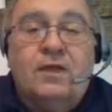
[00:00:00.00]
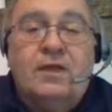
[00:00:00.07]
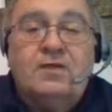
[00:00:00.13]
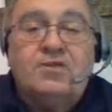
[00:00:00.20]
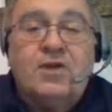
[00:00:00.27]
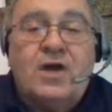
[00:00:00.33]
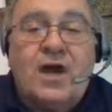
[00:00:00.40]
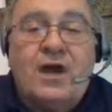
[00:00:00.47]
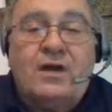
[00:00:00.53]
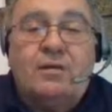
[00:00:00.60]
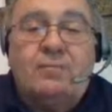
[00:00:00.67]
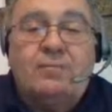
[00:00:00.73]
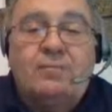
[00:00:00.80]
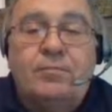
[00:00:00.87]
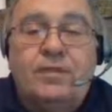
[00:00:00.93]
each
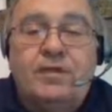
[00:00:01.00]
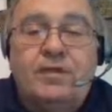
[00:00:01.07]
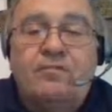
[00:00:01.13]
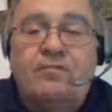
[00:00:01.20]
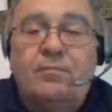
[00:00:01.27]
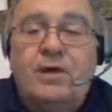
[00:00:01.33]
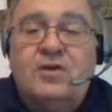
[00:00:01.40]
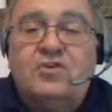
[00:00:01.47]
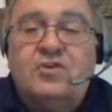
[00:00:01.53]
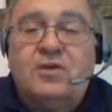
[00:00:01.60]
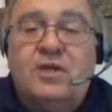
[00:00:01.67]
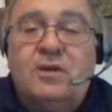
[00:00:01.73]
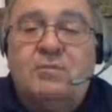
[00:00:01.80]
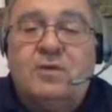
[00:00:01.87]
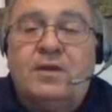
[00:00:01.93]
item, the information
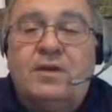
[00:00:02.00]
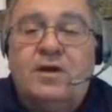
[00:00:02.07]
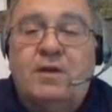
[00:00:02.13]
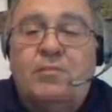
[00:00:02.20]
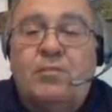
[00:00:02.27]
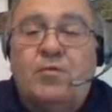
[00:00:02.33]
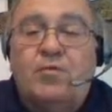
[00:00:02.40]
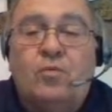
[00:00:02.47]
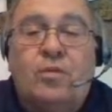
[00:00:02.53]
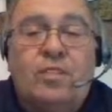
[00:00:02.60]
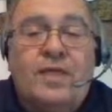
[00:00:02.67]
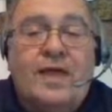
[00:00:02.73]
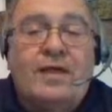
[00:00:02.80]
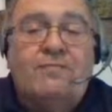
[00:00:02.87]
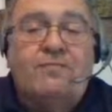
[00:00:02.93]
can be coupled with
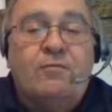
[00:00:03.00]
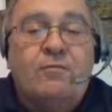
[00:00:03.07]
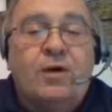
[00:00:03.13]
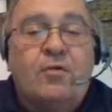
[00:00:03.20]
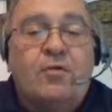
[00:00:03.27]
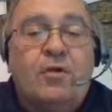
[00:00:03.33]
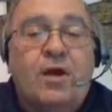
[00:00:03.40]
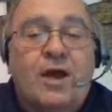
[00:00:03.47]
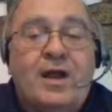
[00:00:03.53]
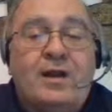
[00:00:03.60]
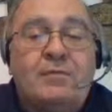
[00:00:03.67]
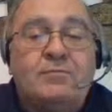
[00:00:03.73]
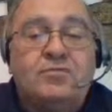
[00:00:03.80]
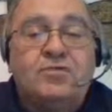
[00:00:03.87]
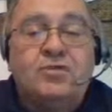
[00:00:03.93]
that from other
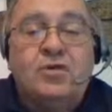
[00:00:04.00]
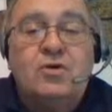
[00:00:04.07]
items